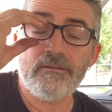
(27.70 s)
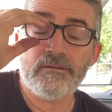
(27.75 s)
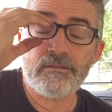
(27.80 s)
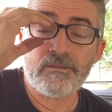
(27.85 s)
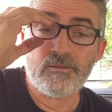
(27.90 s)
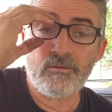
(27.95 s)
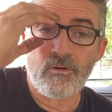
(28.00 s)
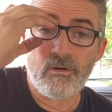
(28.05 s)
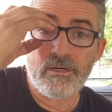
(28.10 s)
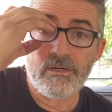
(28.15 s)

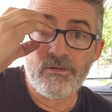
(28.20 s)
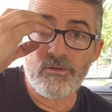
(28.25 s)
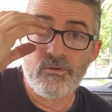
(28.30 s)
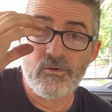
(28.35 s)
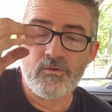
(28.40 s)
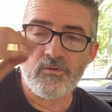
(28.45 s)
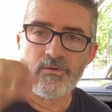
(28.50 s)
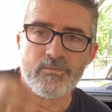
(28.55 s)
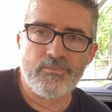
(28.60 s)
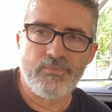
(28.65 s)
Quite an
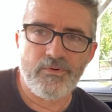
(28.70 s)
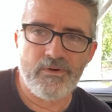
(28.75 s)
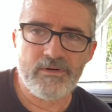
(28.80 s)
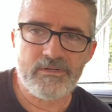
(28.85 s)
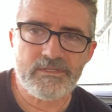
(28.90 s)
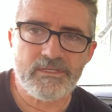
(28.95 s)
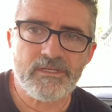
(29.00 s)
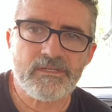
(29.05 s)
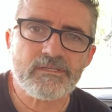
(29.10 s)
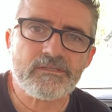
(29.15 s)
awkward
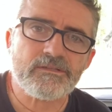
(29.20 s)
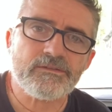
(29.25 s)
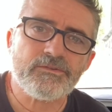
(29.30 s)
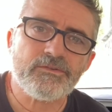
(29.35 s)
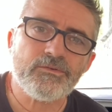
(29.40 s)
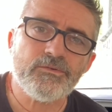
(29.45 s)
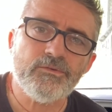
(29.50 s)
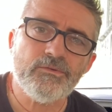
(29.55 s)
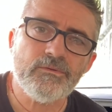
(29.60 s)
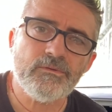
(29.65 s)
process to
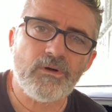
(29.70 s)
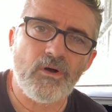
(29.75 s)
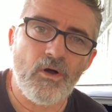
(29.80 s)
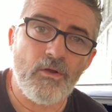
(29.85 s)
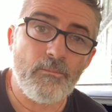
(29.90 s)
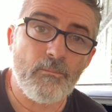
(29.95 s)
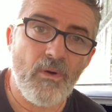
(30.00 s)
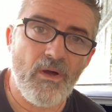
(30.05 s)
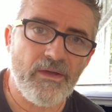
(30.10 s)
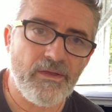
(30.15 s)
do
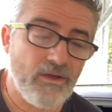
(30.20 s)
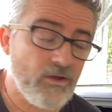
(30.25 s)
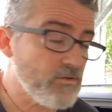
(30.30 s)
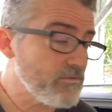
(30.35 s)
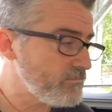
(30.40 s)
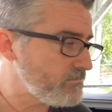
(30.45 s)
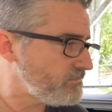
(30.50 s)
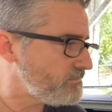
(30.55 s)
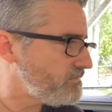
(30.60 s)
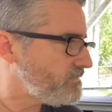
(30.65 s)
on my
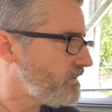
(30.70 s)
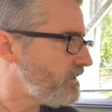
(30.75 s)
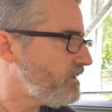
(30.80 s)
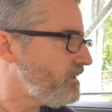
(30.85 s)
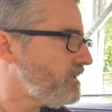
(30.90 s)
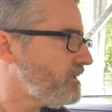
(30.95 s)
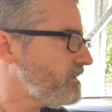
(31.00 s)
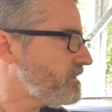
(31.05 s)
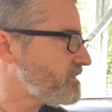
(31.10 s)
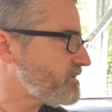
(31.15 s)
own,
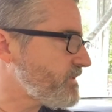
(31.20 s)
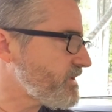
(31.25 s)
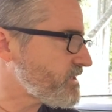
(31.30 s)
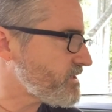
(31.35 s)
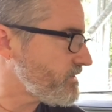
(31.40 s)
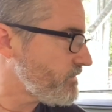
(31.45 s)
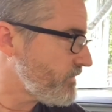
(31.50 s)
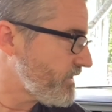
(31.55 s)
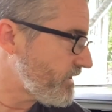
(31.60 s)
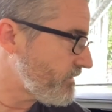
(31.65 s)

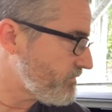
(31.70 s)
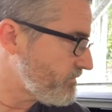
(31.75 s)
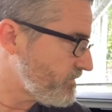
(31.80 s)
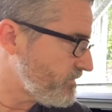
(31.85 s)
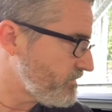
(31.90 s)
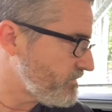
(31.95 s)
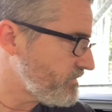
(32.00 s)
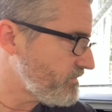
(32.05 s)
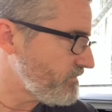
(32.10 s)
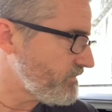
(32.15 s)
especially when
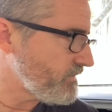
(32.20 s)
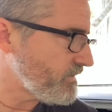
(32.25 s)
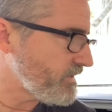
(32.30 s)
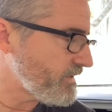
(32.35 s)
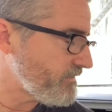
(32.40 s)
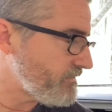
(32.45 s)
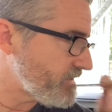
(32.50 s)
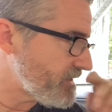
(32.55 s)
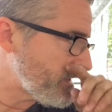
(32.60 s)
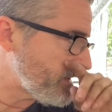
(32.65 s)

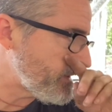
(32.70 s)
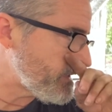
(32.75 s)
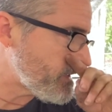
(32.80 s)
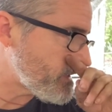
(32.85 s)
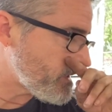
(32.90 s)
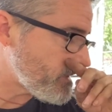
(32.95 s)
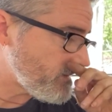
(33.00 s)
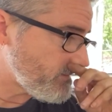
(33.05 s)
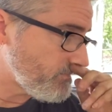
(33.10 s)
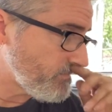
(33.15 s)
lifting
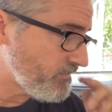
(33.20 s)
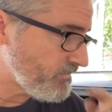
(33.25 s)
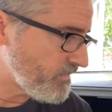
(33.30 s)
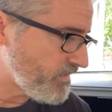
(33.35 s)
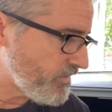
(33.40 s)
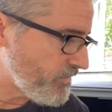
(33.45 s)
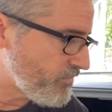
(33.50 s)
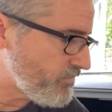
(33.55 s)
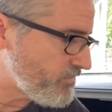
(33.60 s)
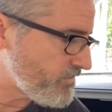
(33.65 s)
this
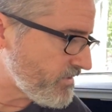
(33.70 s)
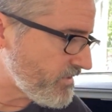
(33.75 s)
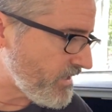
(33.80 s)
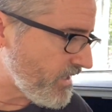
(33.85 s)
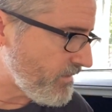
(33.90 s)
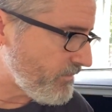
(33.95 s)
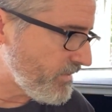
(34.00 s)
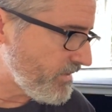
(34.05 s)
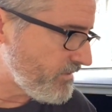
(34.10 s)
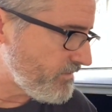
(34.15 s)
unit
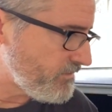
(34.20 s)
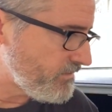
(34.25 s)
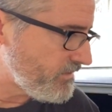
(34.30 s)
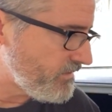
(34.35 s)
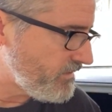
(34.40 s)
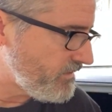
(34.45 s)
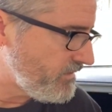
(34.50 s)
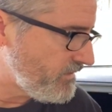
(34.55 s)
up into it.